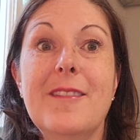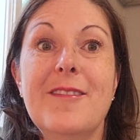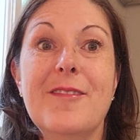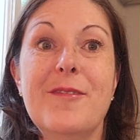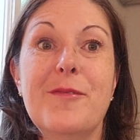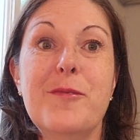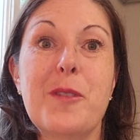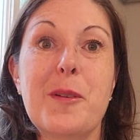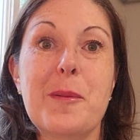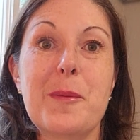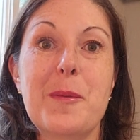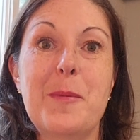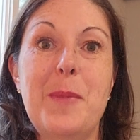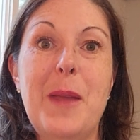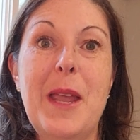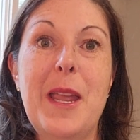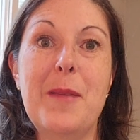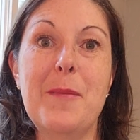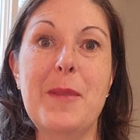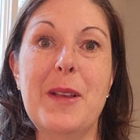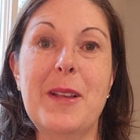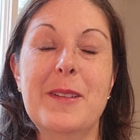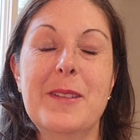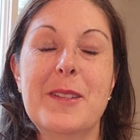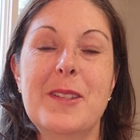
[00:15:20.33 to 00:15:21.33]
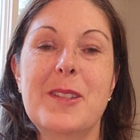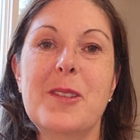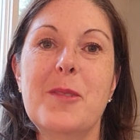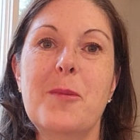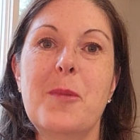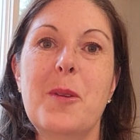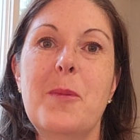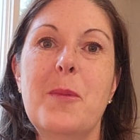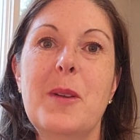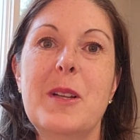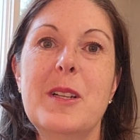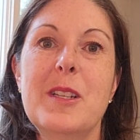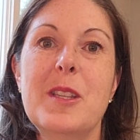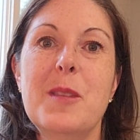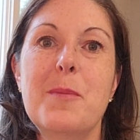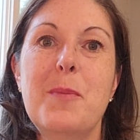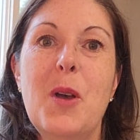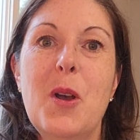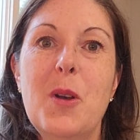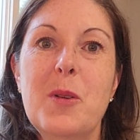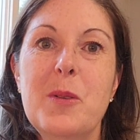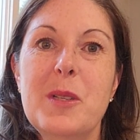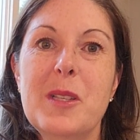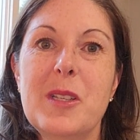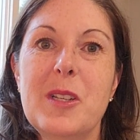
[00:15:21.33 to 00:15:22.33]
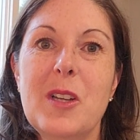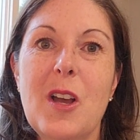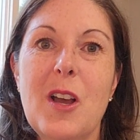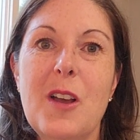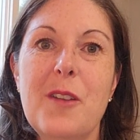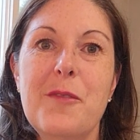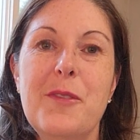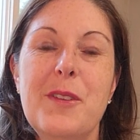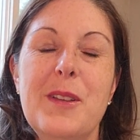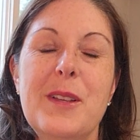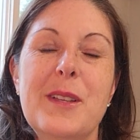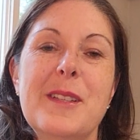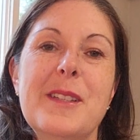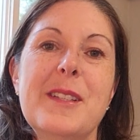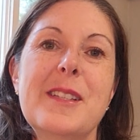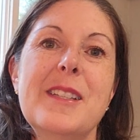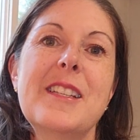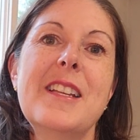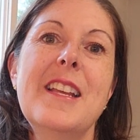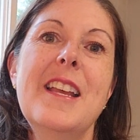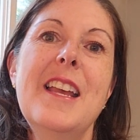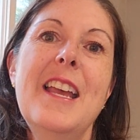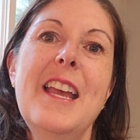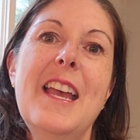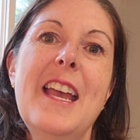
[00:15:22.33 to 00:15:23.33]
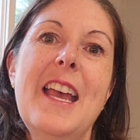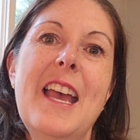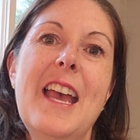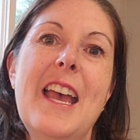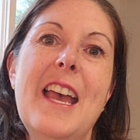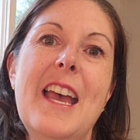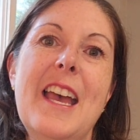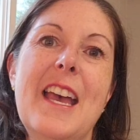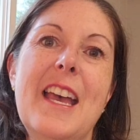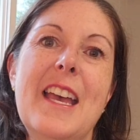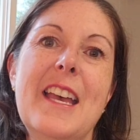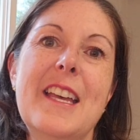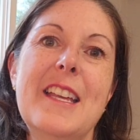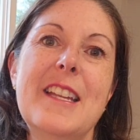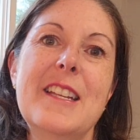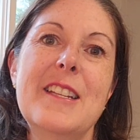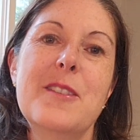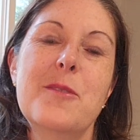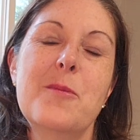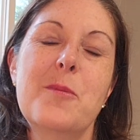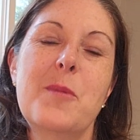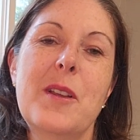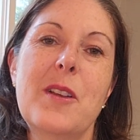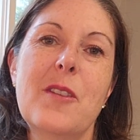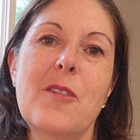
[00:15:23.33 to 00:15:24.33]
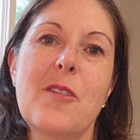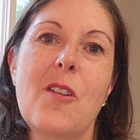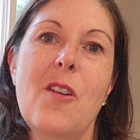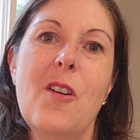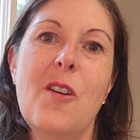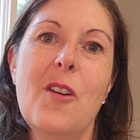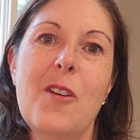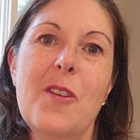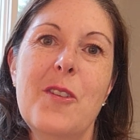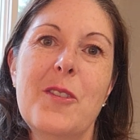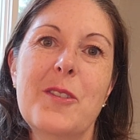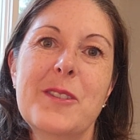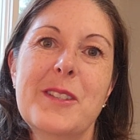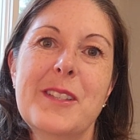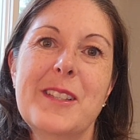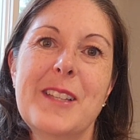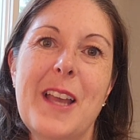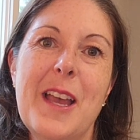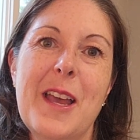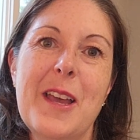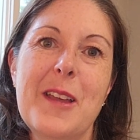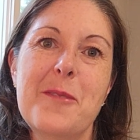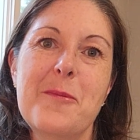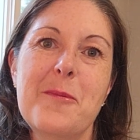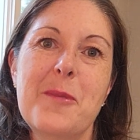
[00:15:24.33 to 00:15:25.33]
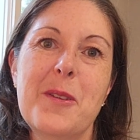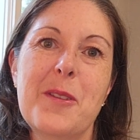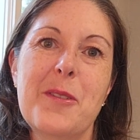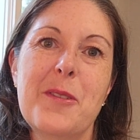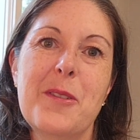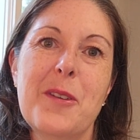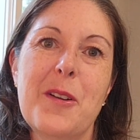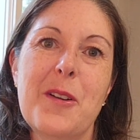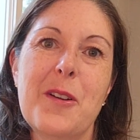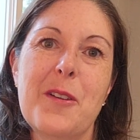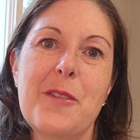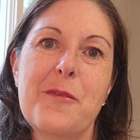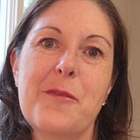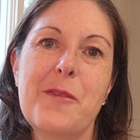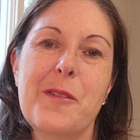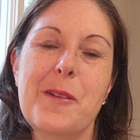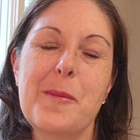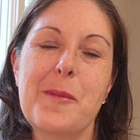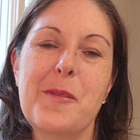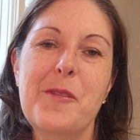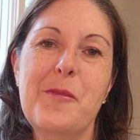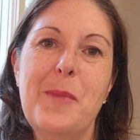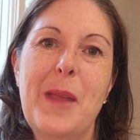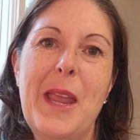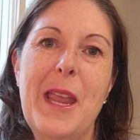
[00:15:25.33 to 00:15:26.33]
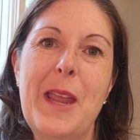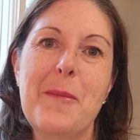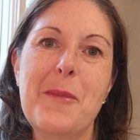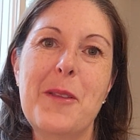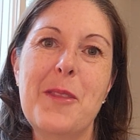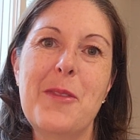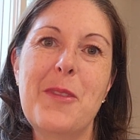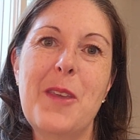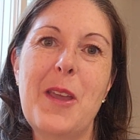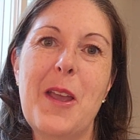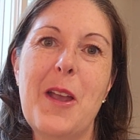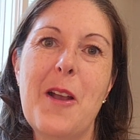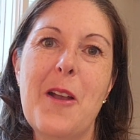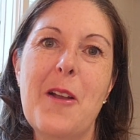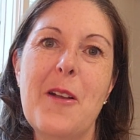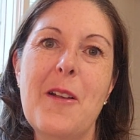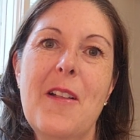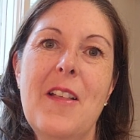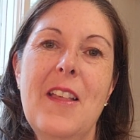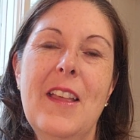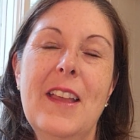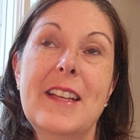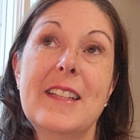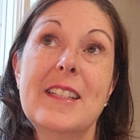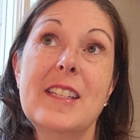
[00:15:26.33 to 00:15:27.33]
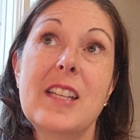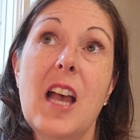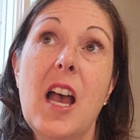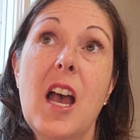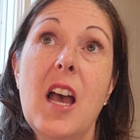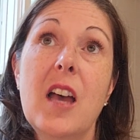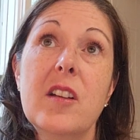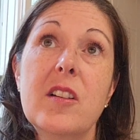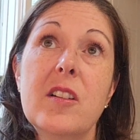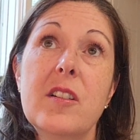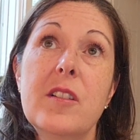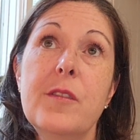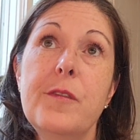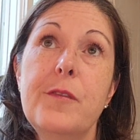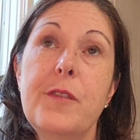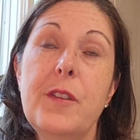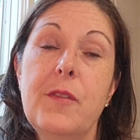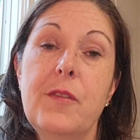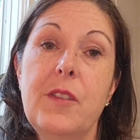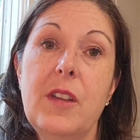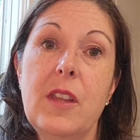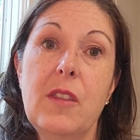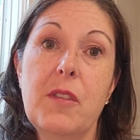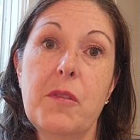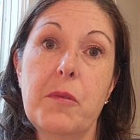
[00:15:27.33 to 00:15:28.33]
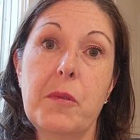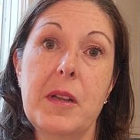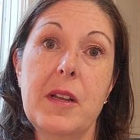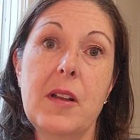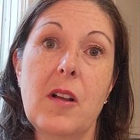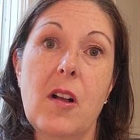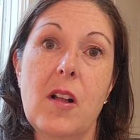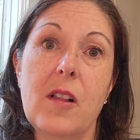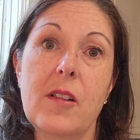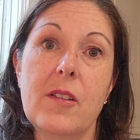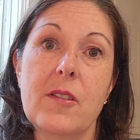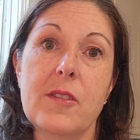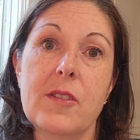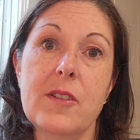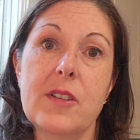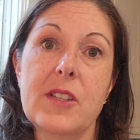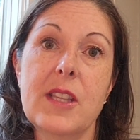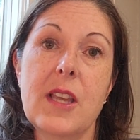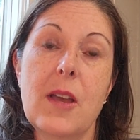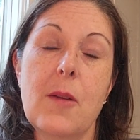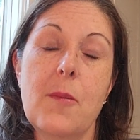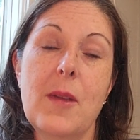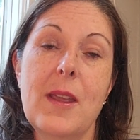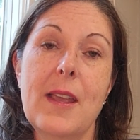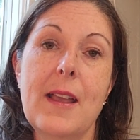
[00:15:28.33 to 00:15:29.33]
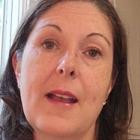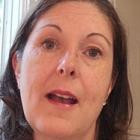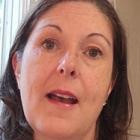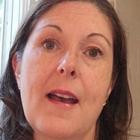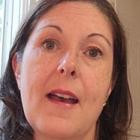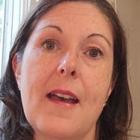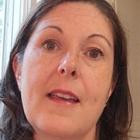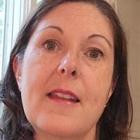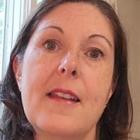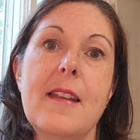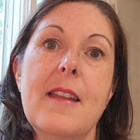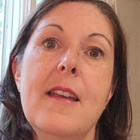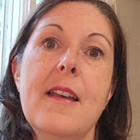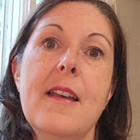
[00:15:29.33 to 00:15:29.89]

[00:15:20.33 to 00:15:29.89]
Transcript: form of payment. So we went to the post office and we are all set with our form of payment there. It's $153 that we got